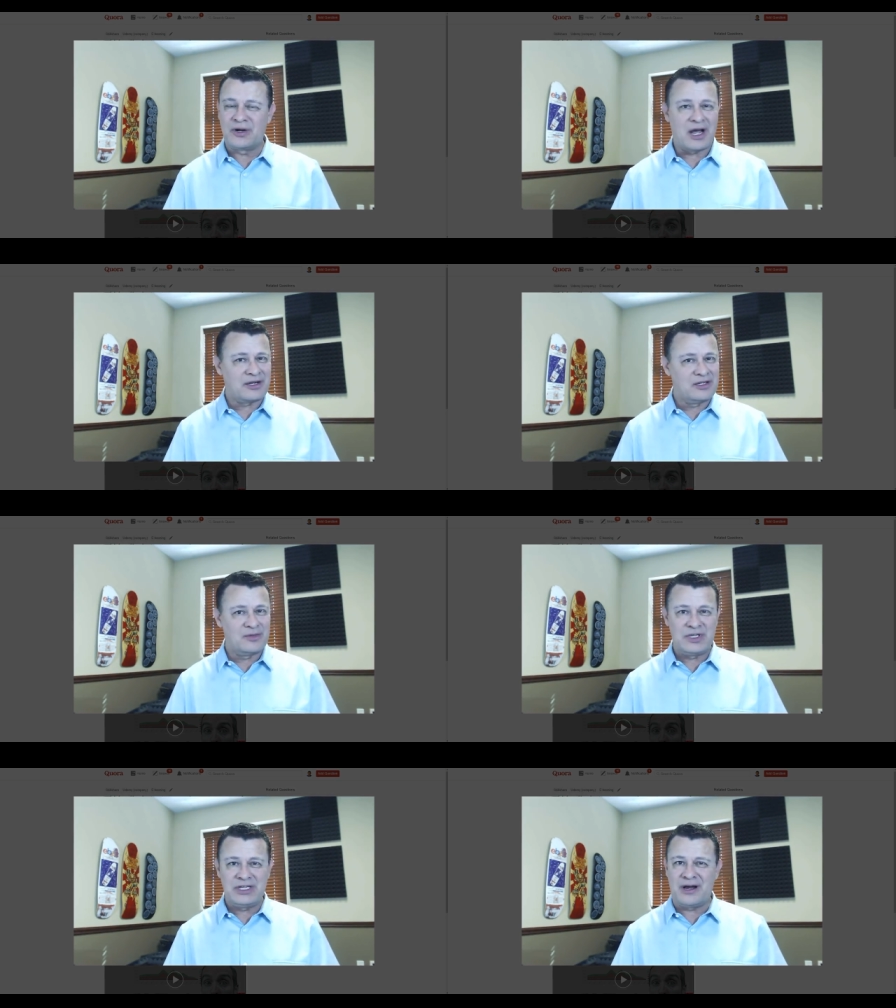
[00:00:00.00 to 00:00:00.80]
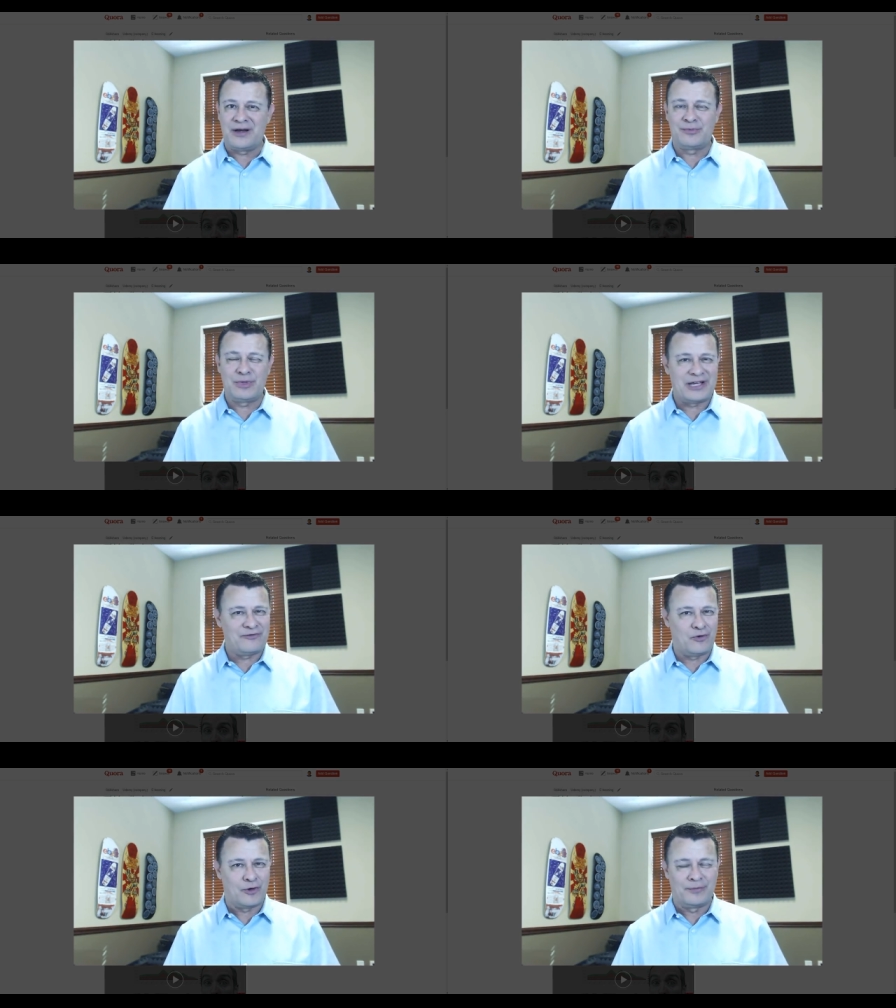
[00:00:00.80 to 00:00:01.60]
not going to be on a
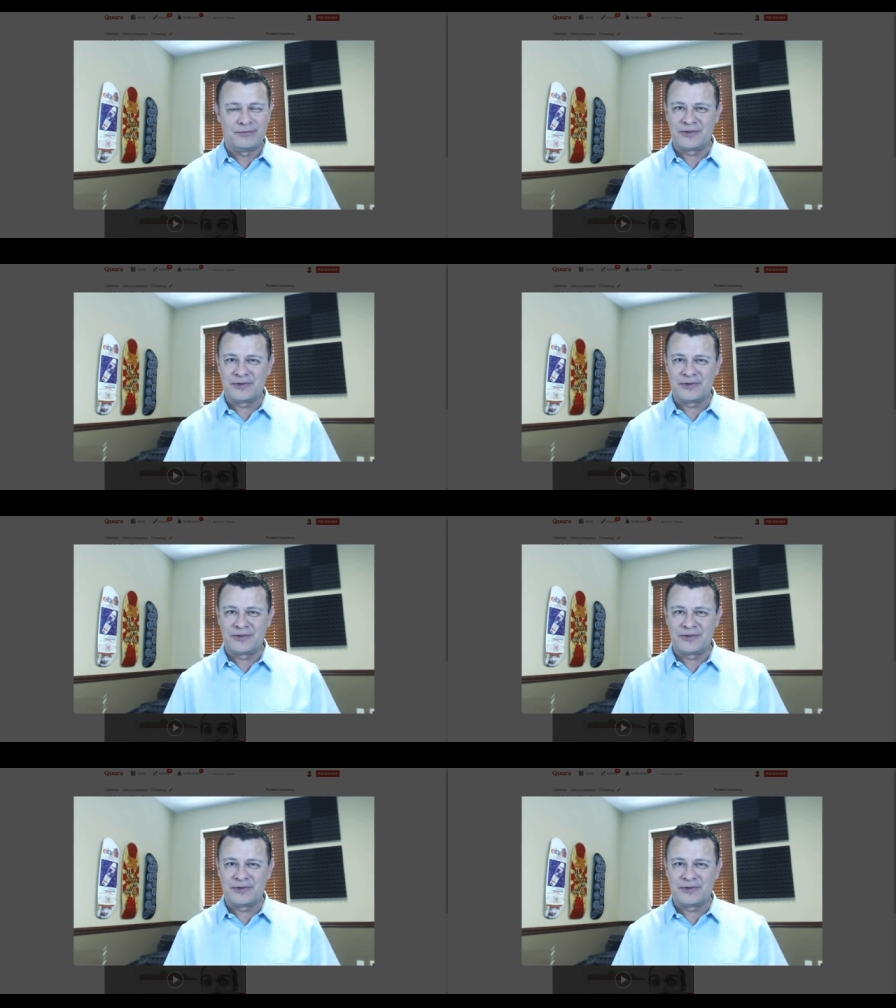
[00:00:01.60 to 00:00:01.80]
platform.